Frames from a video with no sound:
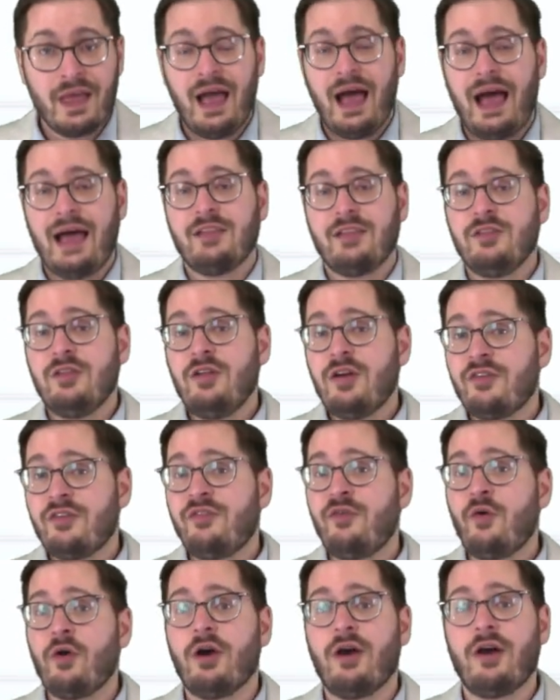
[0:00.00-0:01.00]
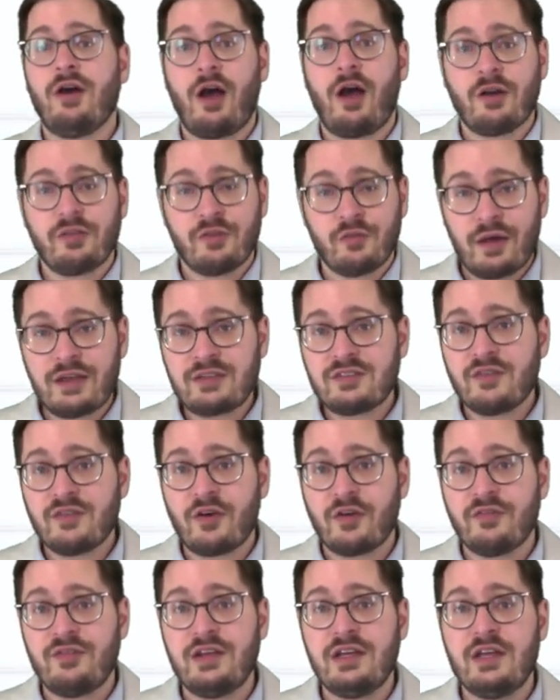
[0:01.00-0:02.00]
Look for the rest of
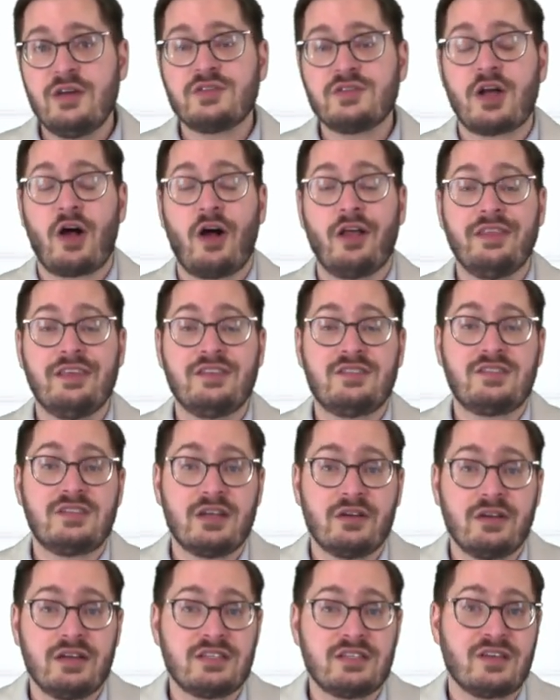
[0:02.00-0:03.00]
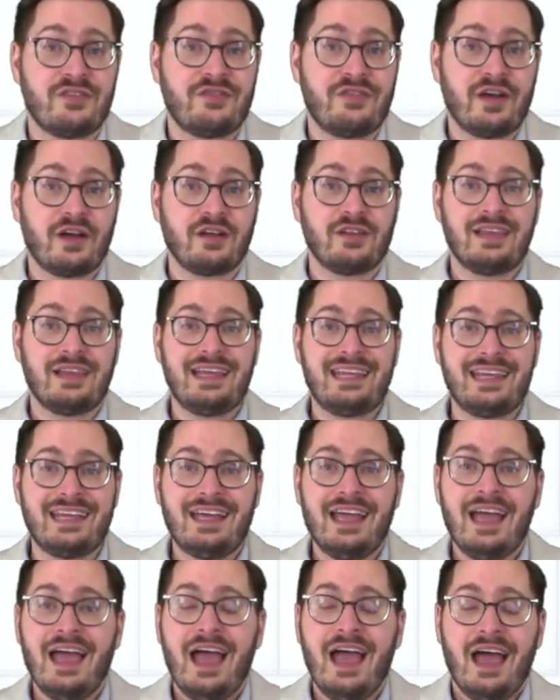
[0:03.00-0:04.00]
our videos on this series of fair
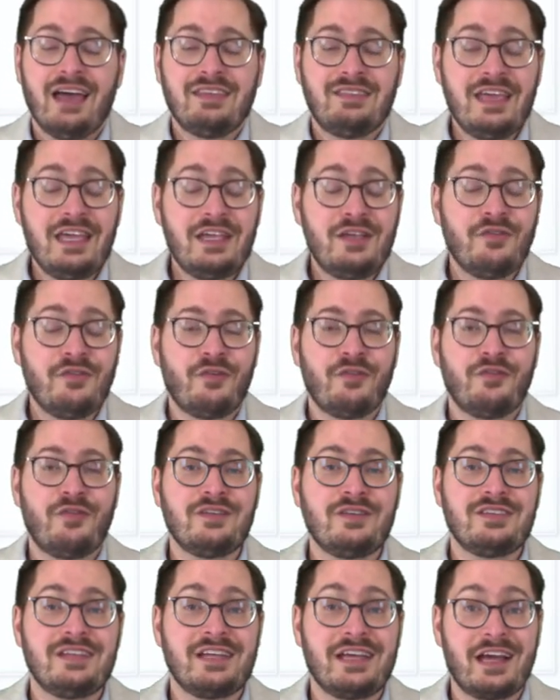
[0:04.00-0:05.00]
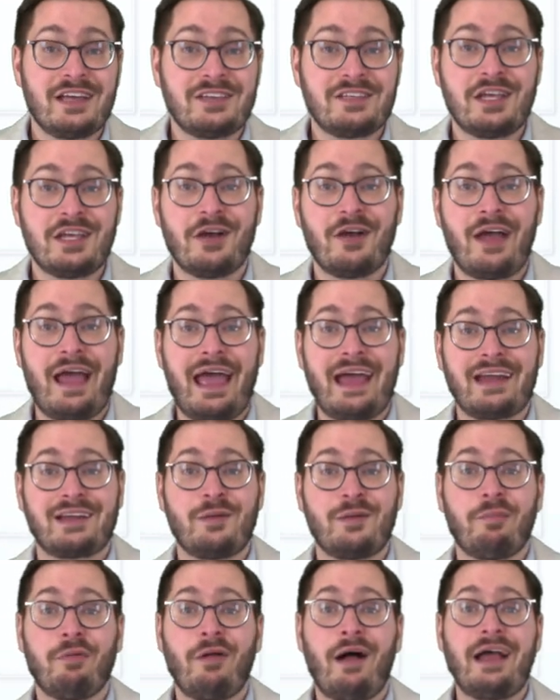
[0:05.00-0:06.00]
lending. And thank you for visiting us here at
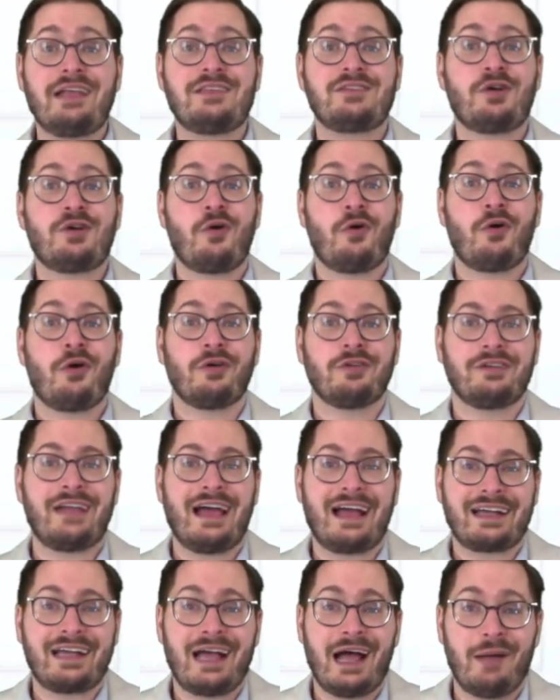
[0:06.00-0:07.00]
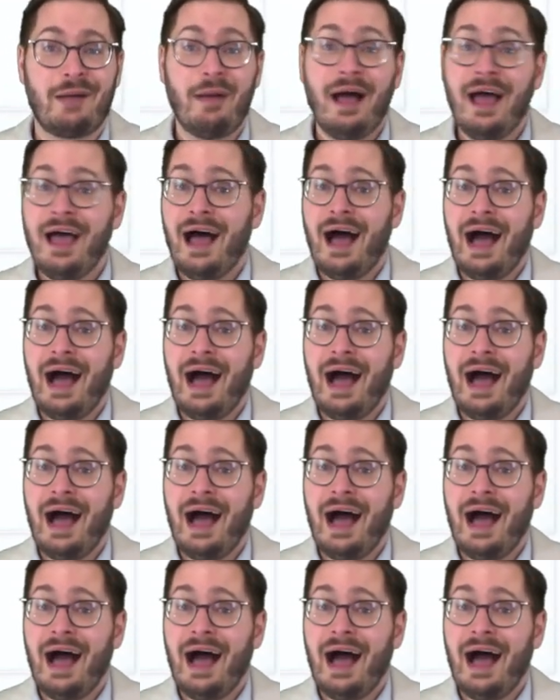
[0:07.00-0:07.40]
compliancecohort.com.